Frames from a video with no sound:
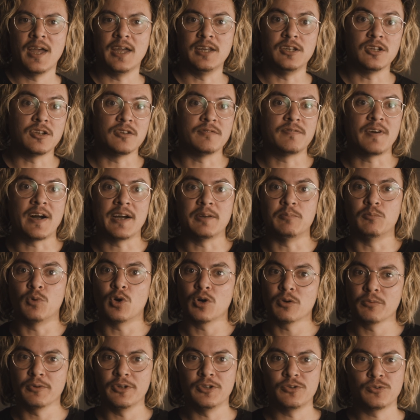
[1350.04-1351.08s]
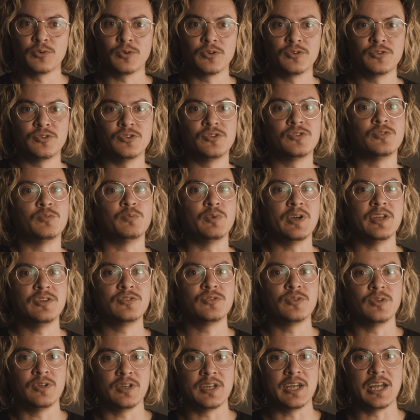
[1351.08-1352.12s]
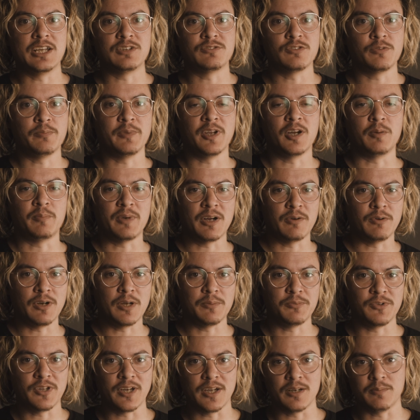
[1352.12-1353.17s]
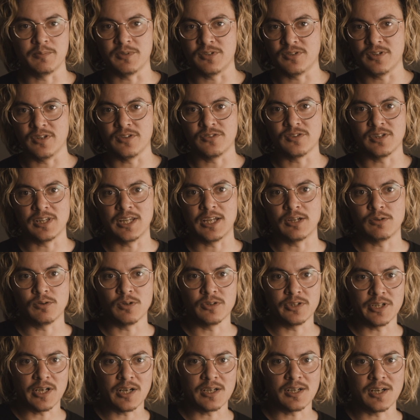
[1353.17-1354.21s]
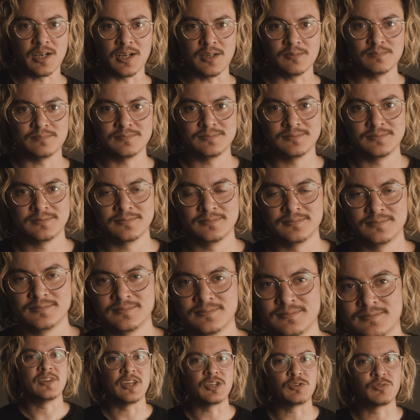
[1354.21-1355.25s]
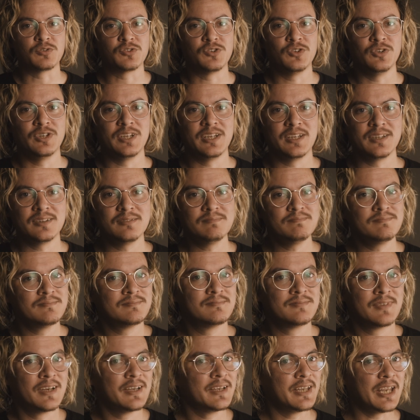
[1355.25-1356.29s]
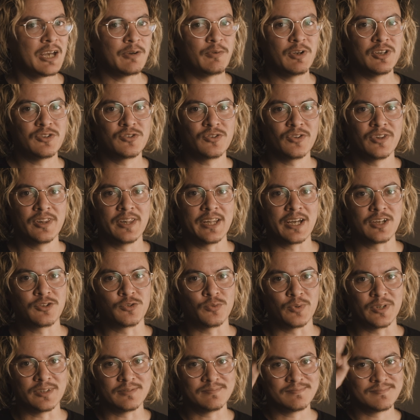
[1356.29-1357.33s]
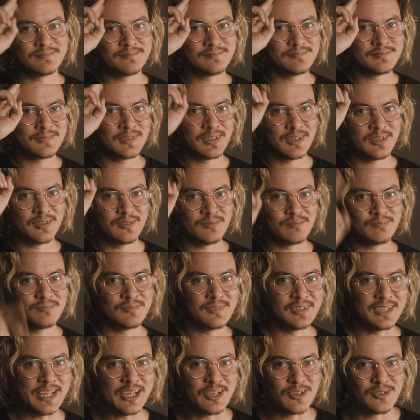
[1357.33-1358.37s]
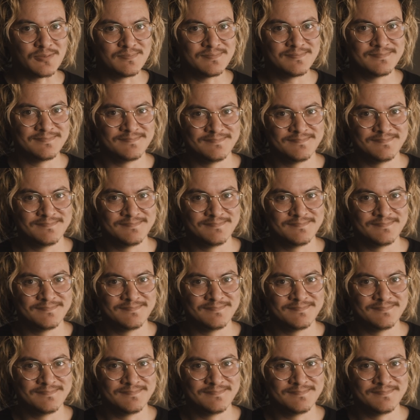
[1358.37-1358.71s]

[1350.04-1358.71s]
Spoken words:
and you can find more resources and ways to engage with me on my website, mattiasallegro.com. Thanks for tuning in. Can't wait until the next one. Later.